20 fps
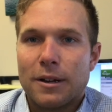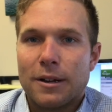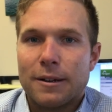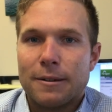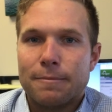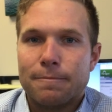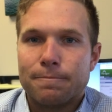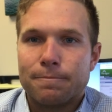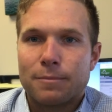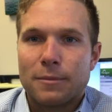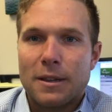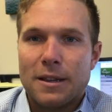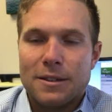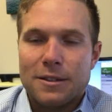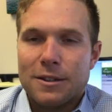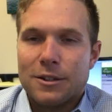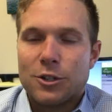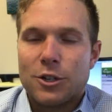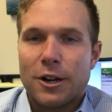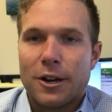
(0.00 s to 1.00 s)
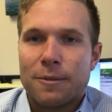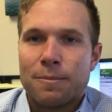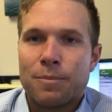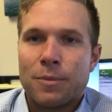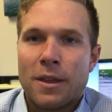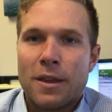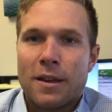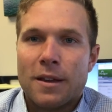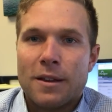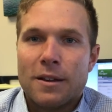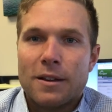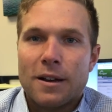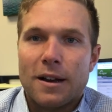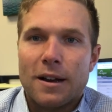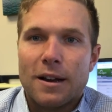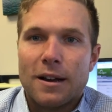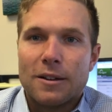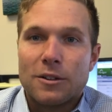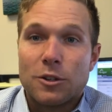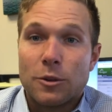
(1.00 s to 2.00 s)
um, easy to share.
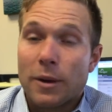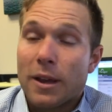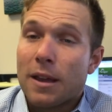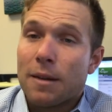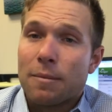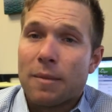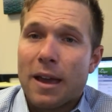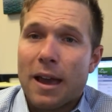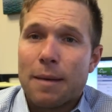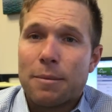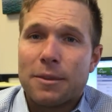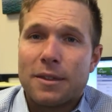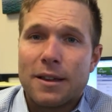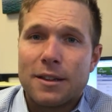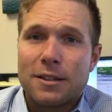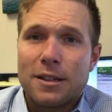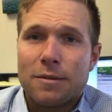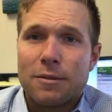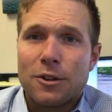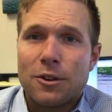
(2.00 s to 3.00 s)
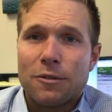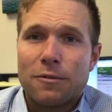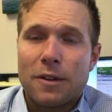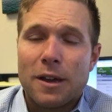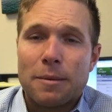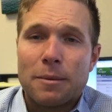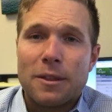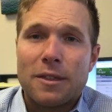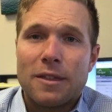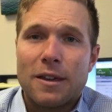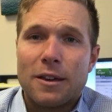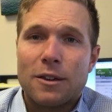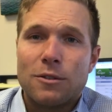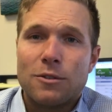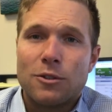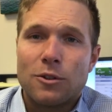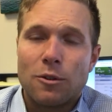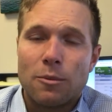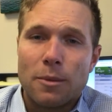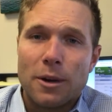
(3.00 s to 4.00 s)
Uh, so again, happy Thanksgiving to your family. Thank you
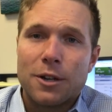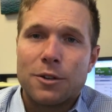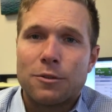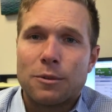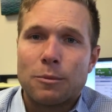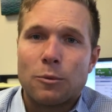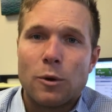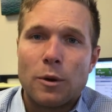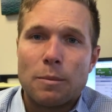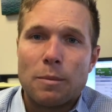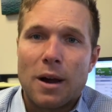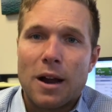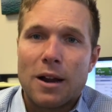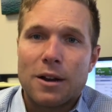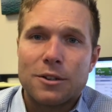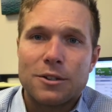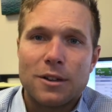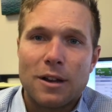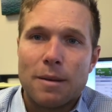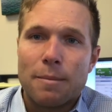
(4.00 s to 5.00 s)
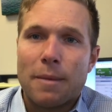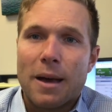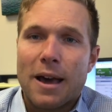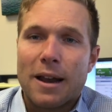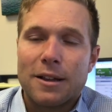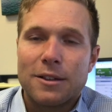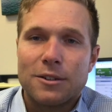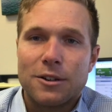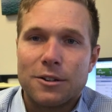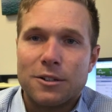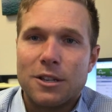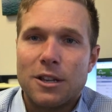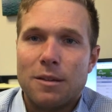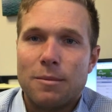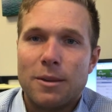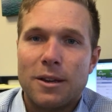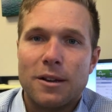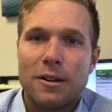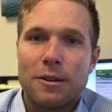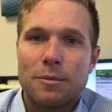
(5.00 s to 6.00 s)
so much from Quinn Myers, Tom Maddox, our
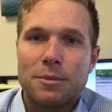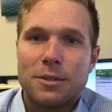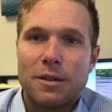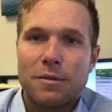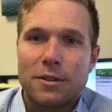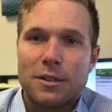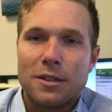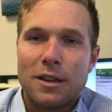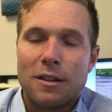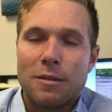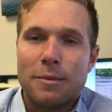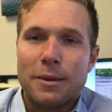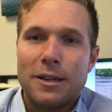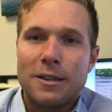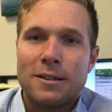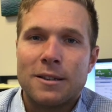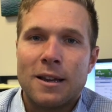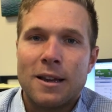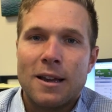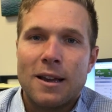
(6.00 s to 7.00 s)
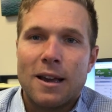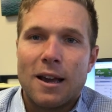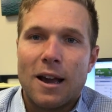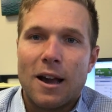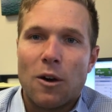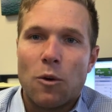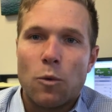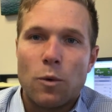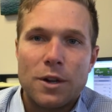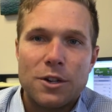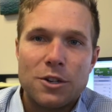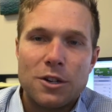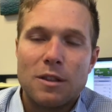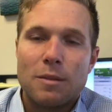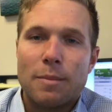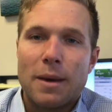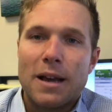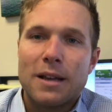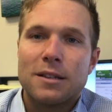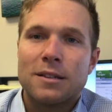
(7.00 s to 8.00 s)
team here at Pacific Sotheby's. Uh, wish you
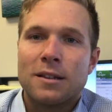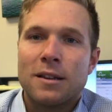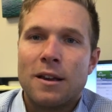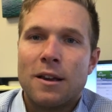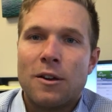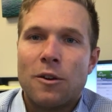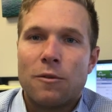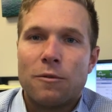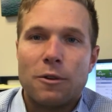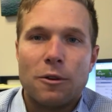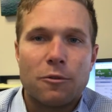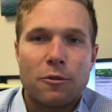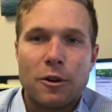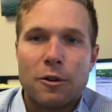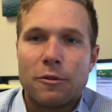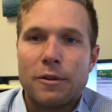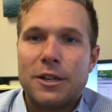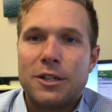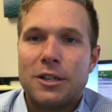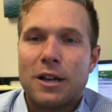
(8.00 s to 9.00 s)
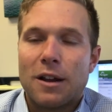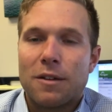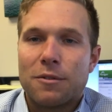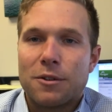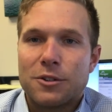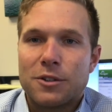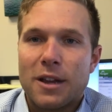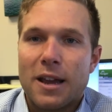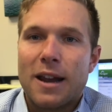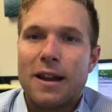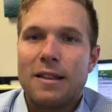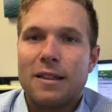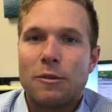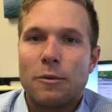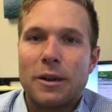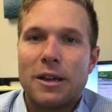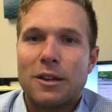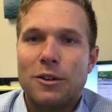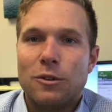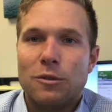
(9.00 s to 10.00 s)
the best. Feel free to reach out if there's anything
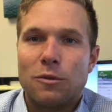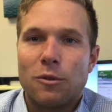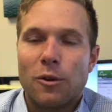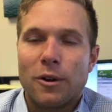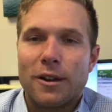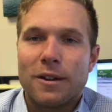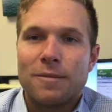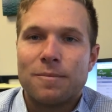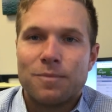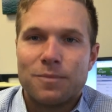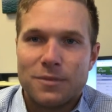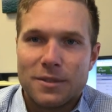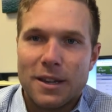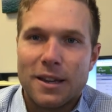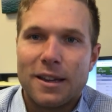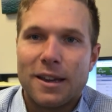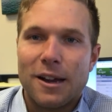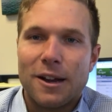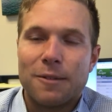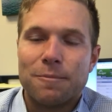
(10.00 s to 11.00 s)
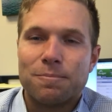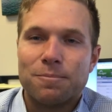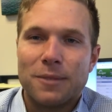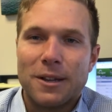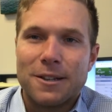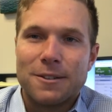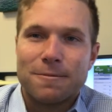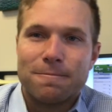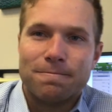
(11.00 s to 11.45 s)
we can do for you. Take care. Thanks.